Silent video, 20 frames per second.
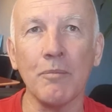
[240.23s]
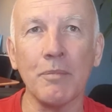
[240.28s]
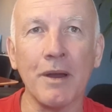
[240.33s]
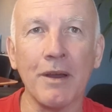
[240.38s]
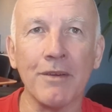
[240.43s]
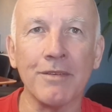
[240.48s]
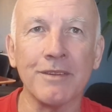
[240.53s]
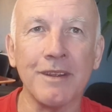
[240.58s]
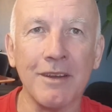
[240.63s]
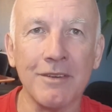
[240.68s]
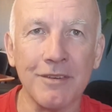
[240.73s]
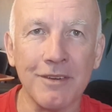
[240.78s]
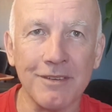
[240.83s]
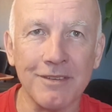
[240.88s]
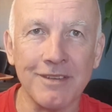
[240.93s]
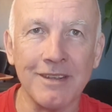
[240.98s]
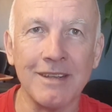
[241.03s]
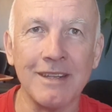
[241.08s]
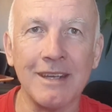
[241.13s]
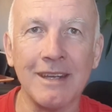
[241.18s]
power station
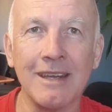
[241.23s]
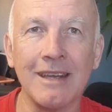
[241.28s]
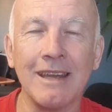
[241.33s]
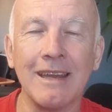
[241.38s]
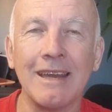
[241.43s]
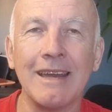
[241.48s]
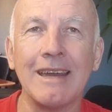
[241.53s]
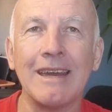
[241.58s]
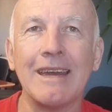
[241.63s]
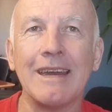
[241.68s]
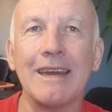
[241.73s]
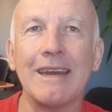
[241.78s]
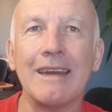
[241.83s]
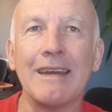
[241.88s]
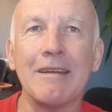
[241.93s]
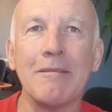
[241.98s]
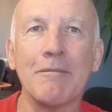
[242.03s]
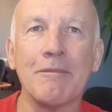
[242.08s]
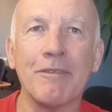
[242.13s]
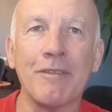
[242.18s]
sitting
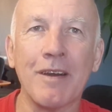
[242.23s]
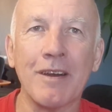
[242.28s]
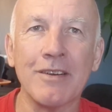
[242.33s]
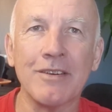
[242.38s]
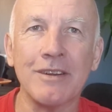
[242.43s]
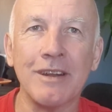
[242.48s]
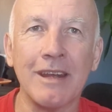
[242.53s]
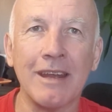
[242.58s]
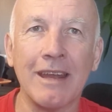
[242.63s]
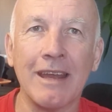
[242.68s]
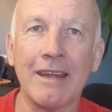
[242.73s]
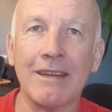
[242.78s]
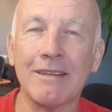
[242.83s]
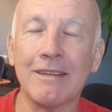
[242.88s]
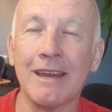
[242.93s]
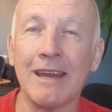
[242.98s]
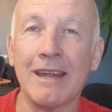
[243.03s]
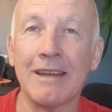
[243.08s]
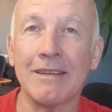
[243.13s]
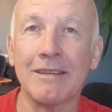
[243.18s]
functioning
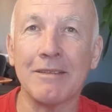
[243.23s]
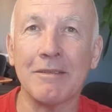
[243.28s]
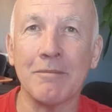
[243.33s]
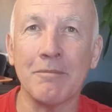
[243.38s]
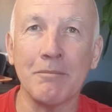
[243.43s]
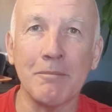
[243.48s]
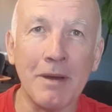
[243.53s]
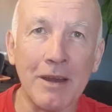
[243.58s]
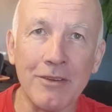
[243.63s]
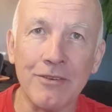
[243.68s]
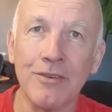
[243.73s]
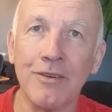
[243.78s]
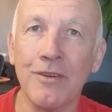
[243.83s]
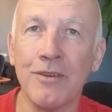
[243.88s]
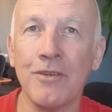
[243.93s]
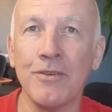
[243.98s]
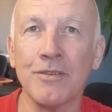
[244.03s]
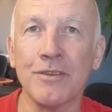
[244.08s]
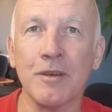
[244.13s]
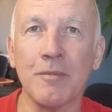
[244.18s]
at much
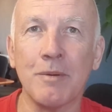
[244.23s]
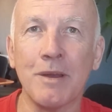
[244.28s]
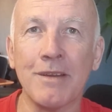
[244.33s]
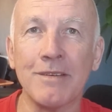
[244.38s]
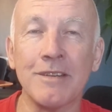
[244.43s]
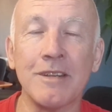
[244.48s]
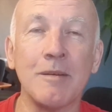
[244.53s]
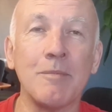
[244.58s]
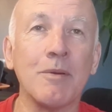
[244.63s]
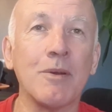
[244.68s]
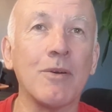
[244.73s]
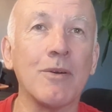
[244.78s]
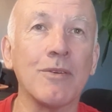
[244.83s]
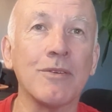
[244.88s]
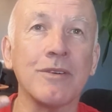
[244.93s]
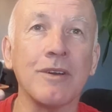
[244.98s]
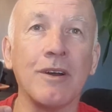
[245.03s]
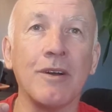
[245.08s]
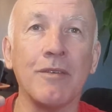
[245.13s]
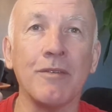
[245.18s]
reduced capacity
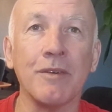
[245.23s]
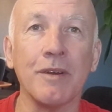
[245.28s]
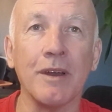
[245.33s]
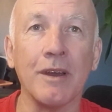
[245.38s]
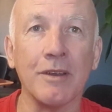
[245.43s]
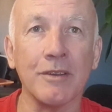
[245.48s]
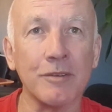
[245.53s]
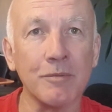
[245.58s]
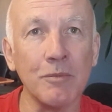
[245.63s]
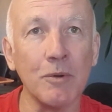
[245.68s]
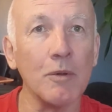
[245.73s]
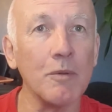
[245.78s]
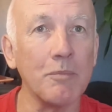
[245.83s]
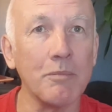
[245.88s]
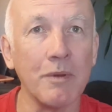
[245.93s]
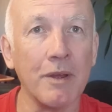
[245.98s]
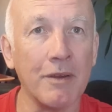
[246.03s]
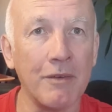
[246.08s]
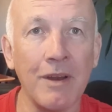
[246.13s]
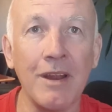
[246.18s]
because of
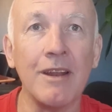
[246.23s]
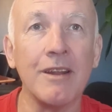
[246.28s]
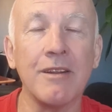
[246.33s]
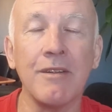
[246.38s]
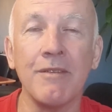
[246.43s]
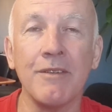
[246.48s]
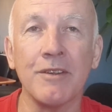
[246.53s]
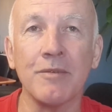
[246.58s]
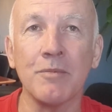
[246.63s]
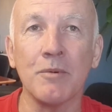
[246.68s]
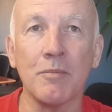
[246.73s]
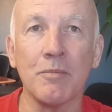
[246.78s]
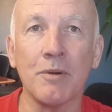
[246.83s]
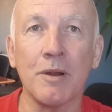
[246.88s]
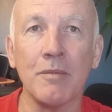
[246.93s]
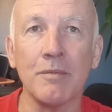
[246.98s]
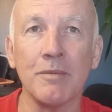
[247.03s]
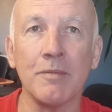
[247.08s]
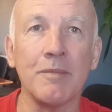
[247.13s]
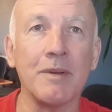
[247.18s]
a relatively small
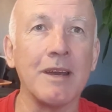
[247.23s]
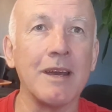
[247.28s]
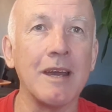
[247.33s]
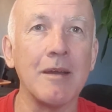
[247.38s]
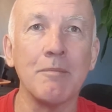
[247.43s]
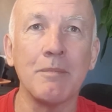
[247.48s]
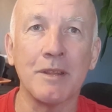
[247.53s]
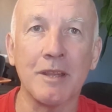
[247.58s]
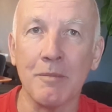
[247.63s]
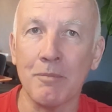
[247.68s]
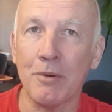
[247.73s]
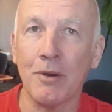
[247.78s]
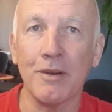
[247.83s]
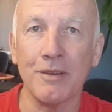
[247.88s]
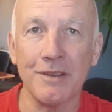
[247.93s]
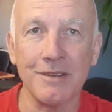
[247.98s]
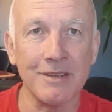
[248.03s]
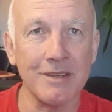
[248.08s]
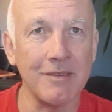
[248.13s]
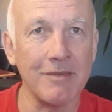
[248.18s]
problem, but the
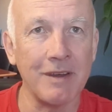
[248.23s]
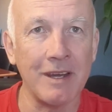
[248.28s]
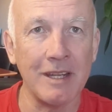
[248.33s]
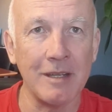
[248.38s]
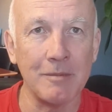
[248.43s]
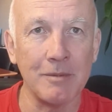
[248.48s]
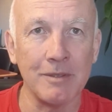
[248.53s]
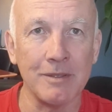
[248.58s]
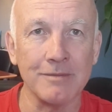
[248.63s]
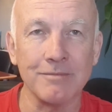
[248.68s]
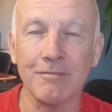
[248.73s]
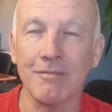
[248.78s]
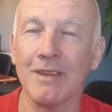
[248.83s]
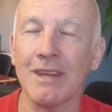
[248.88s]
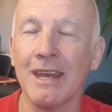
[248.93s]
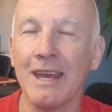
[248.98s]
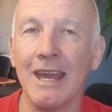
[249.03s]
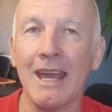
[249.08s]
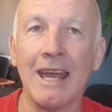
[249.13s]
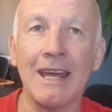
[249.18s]
part isn't available.
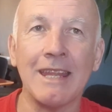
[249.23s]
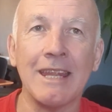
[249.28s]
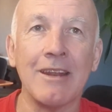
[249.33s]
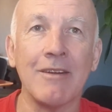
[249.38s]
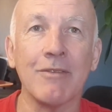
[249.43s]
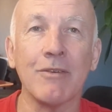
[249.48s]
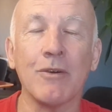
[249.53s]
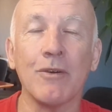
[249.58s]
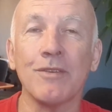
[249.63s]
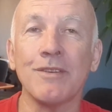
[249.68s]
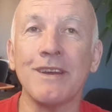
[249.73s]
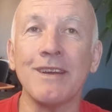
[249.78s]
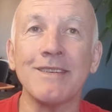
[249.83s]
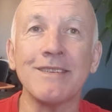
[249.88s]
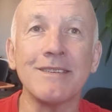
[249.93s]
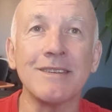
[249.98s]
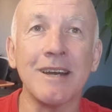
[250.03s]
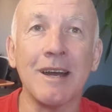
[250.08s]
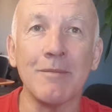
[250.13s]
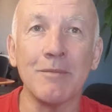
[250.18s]
And then of course there
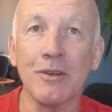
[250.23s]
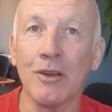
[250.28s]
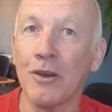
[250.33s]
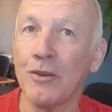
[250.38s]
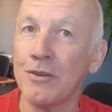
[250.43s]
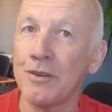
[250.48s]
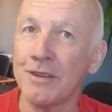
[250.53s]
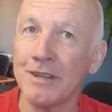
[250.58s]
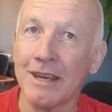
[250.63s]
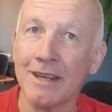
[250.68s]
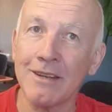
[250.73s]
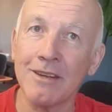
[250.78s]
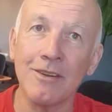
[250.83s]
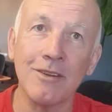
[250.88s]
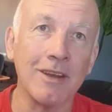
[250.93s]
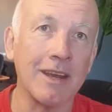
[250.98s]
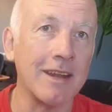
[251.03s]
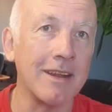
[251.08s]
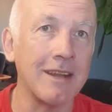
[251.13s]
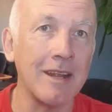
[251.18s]
isn't time to go to tender
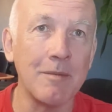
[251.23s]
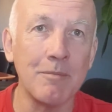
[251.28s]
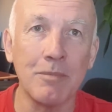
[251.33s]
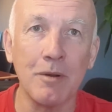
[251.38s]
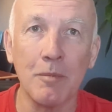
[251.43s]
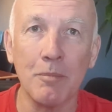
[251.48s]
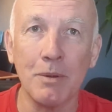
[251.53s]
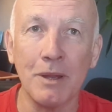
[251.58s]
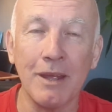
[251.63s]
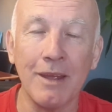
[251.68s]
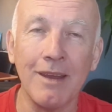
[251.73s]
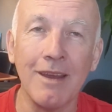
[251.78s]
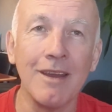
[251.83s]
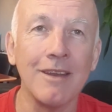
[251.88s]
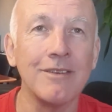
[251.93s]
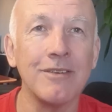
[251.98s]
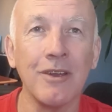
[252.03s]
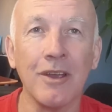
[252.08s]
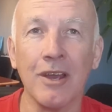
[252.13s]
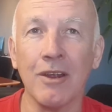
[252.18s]
to get it done properly,
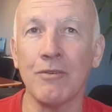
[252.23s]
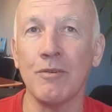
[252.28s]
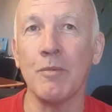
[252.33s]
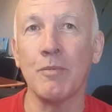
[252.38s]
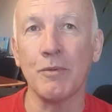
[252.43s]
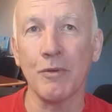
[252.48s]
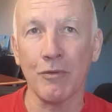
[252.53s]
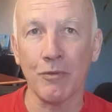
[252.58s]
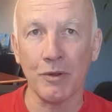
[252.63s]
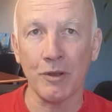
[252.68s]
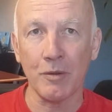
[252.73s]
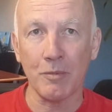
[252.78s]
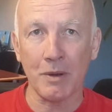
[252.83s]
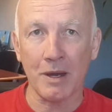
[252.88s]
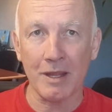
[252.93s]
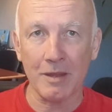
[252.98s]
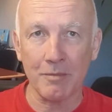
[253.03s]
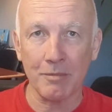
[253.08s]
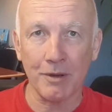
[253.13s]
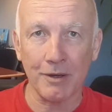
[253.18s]
so you get ripped off when you
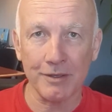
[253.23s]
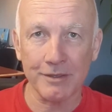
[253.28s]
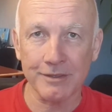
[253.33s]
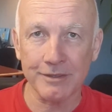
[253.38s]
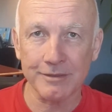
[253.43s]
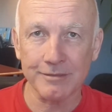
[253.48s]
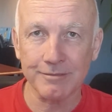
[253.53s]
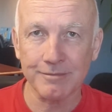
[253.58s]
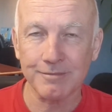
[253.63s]
buy the parts.